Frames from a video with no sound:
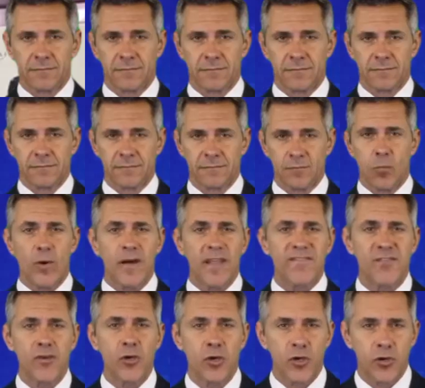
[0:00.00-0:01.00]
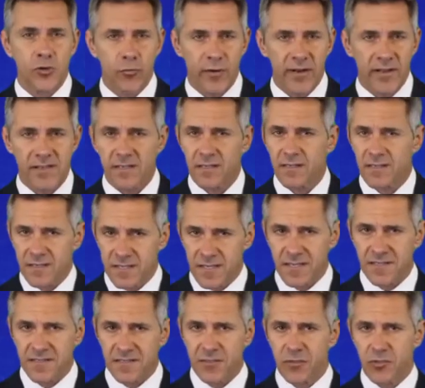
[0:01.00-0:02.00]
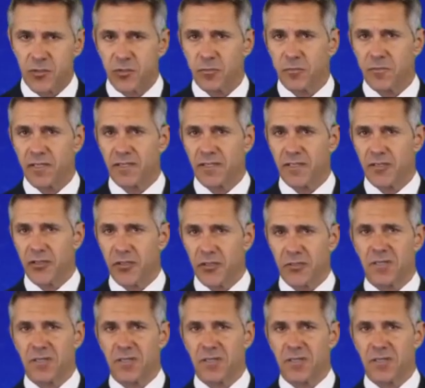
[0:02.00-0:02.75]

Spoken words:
President Putin has hailed his victory in Russia's